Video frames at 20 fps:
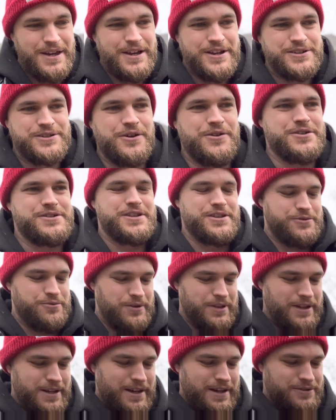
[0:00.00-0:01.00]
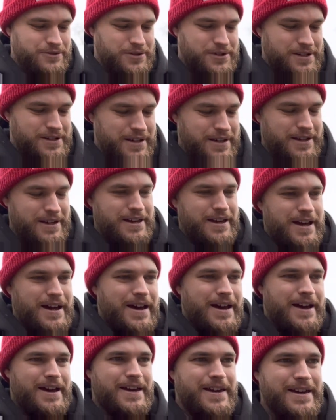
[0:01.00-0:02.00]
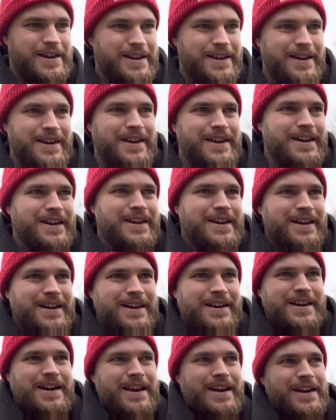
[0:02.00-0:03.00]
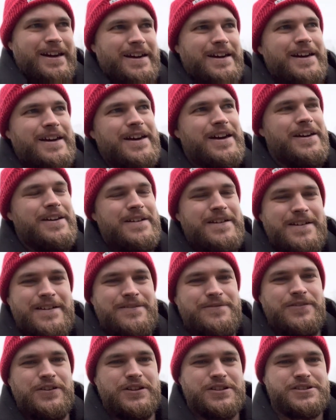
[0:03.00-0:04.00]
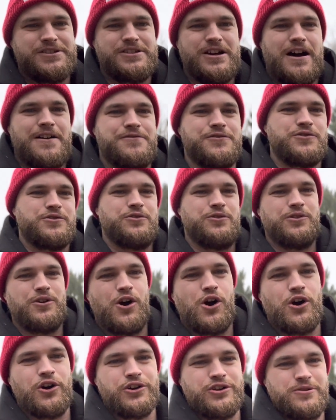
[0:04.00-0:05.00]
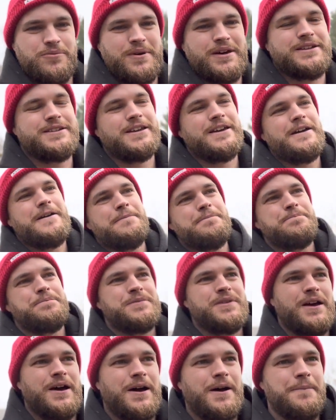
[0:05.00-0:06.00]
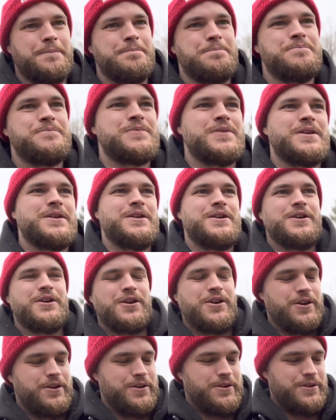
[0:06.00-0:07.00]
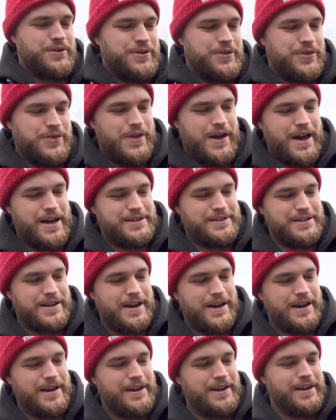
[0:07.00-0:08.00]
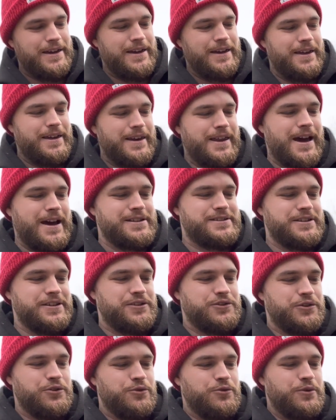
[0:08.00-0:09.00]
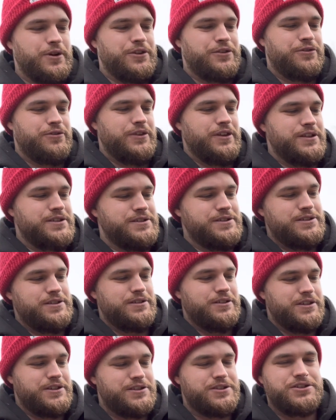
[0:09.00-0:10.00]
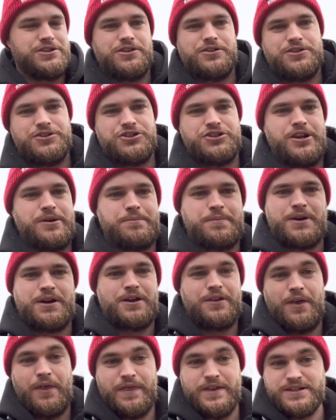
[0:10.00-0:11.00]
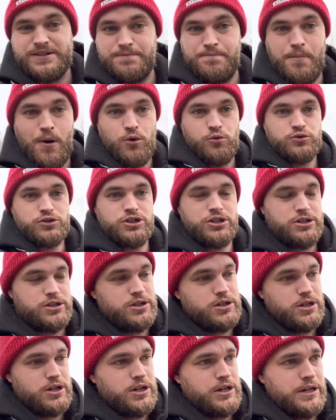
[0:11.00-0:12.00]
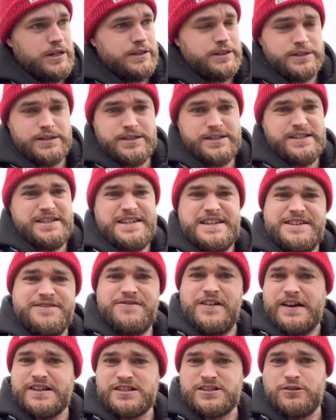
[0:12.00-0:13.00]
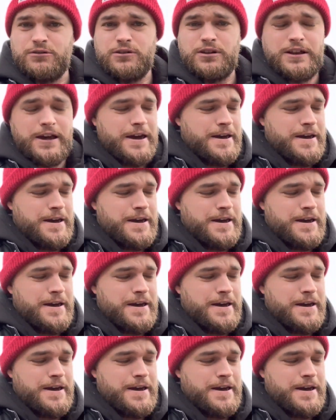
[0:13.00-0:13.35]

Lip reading: So there's this really interesting kind of philosophical argument that it has to do with this ship, this boat, this sea vessel.